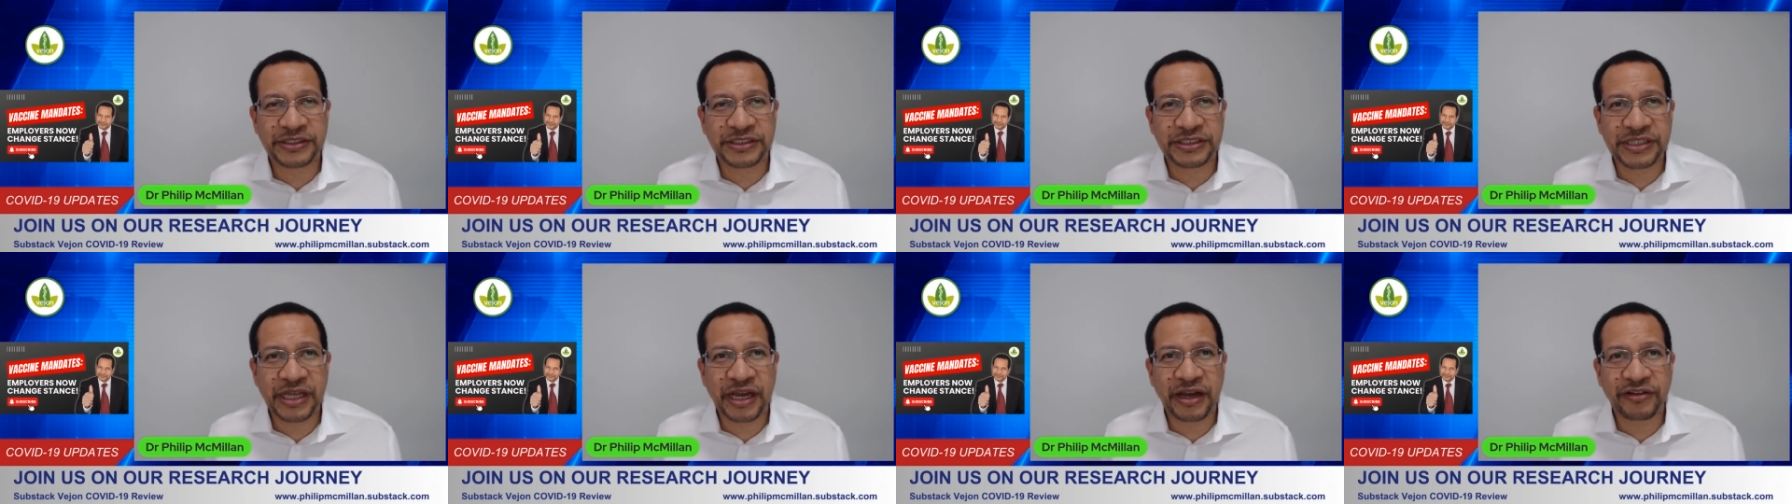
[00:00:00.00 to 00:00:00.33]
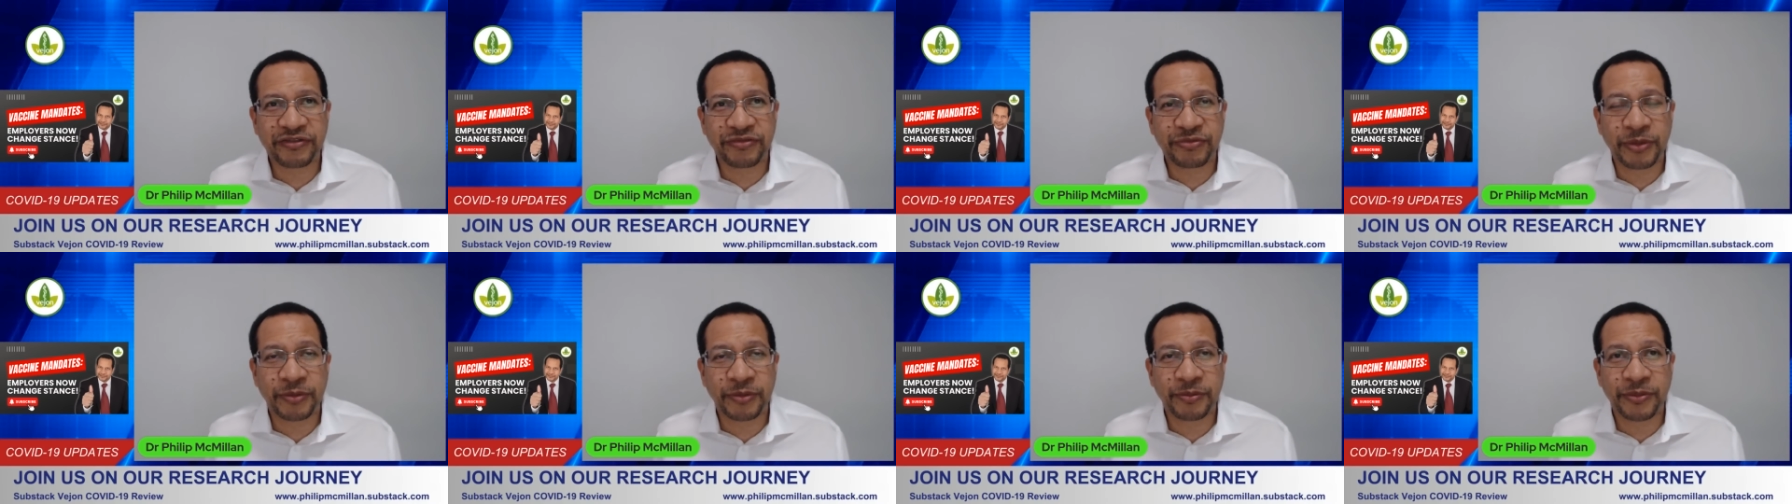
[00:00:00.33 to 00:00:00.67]

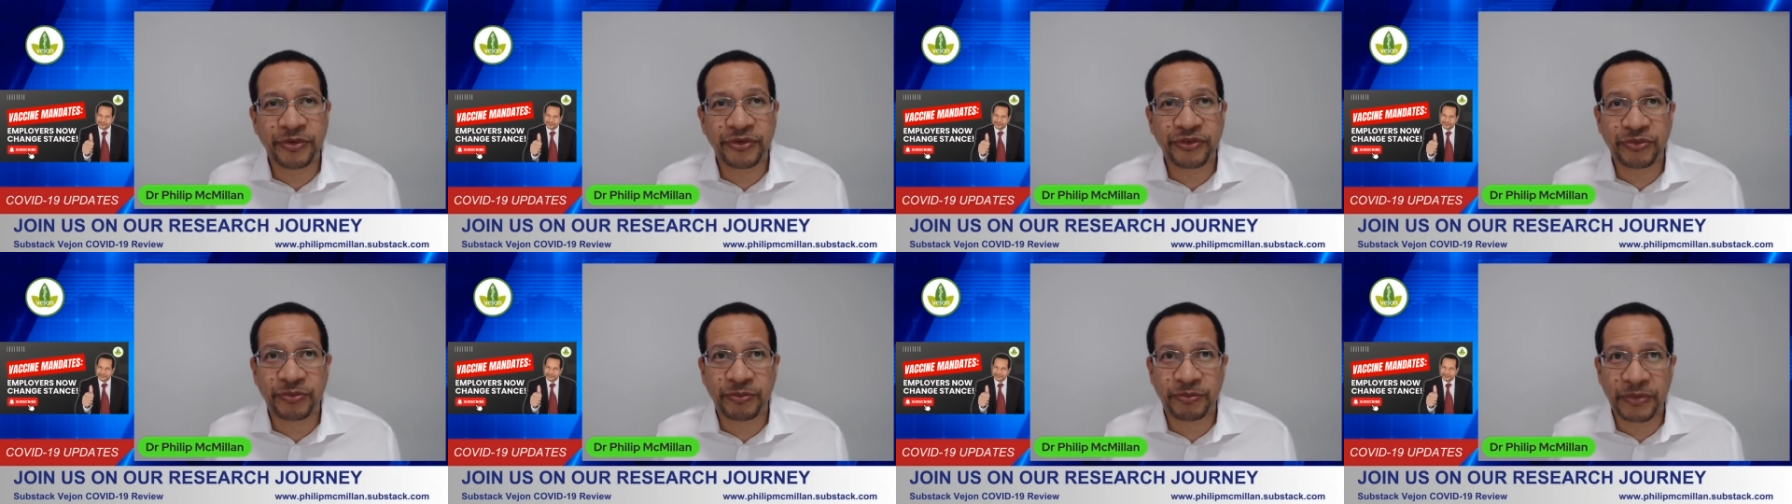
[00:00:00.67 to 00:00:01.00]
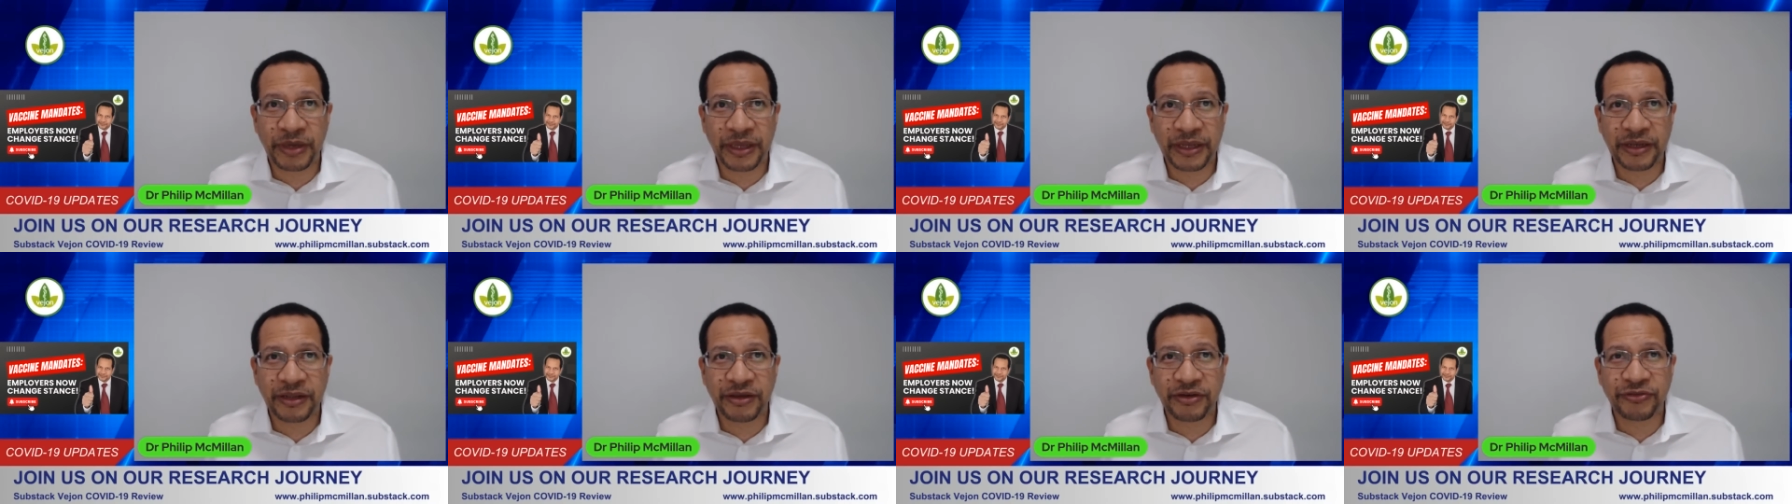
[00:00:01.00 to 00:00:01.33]
staff members,
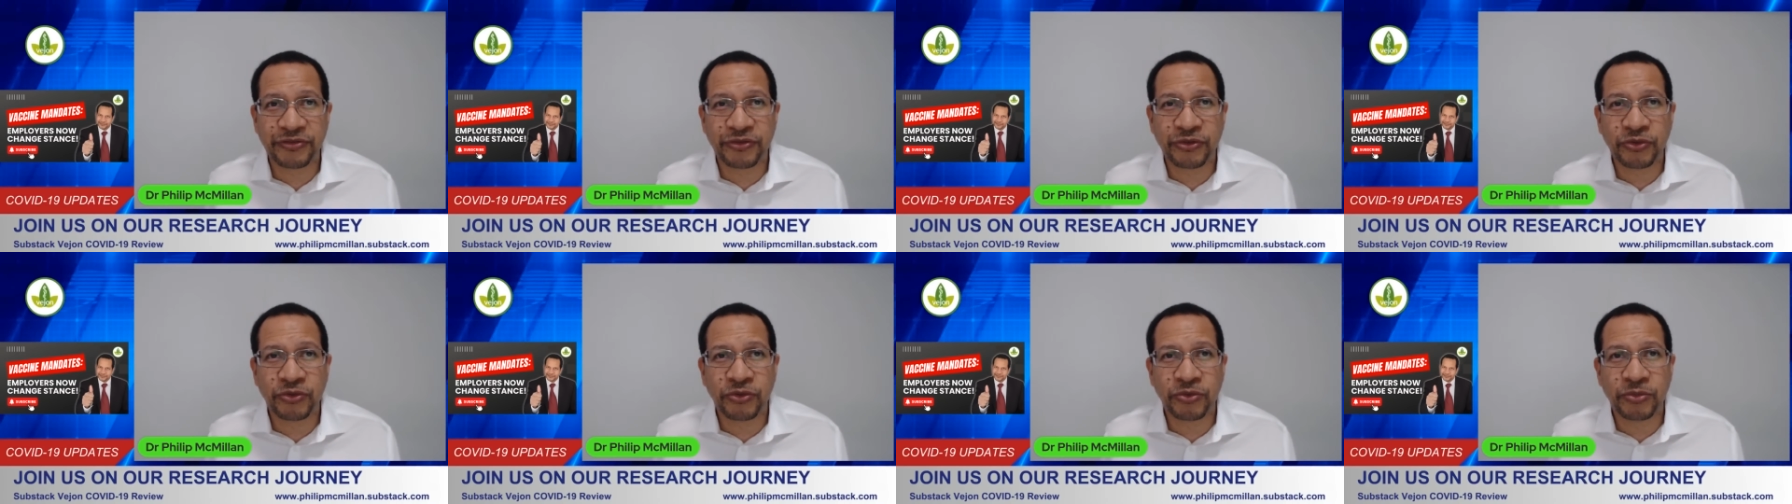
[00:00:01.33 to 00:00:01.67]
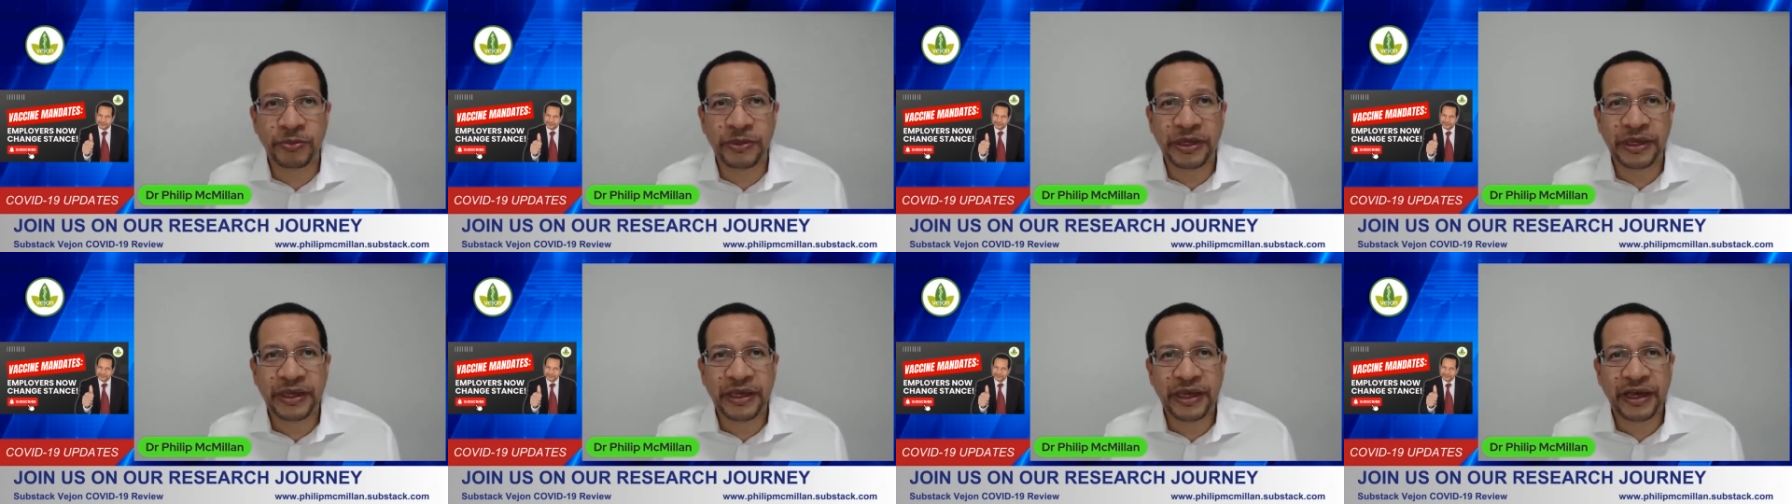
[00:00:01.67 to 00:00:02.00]
many of
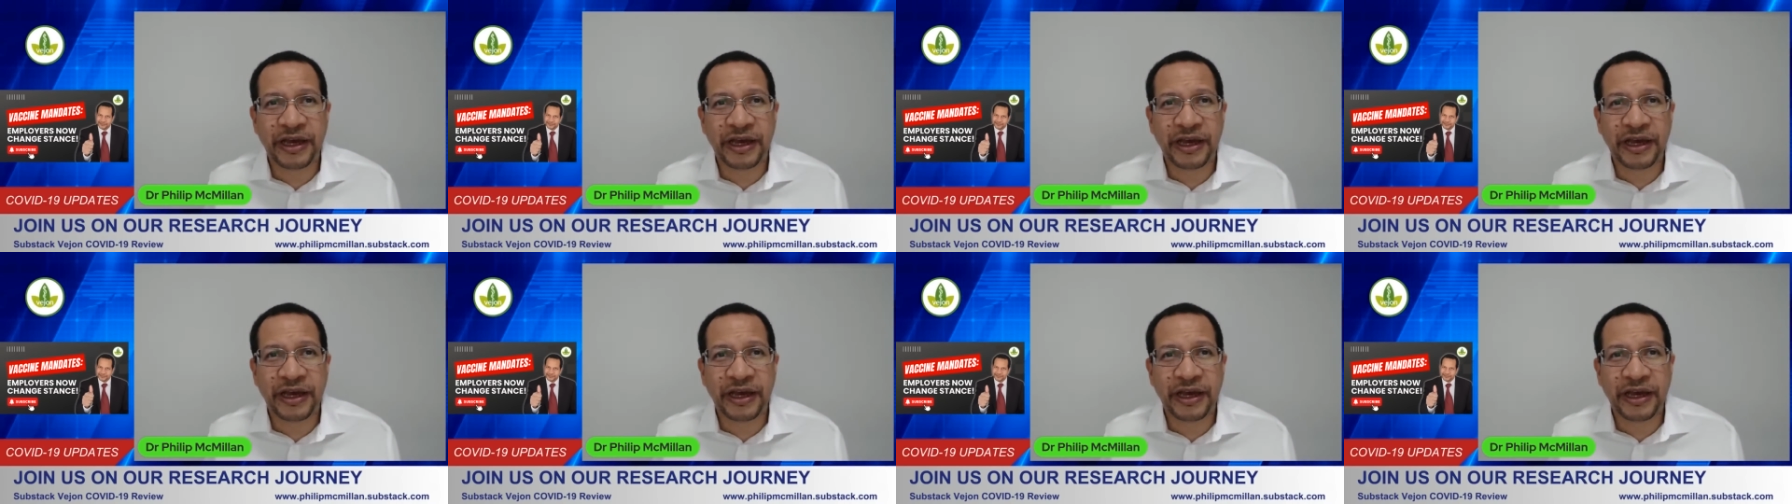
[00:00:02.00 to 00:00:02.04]
whom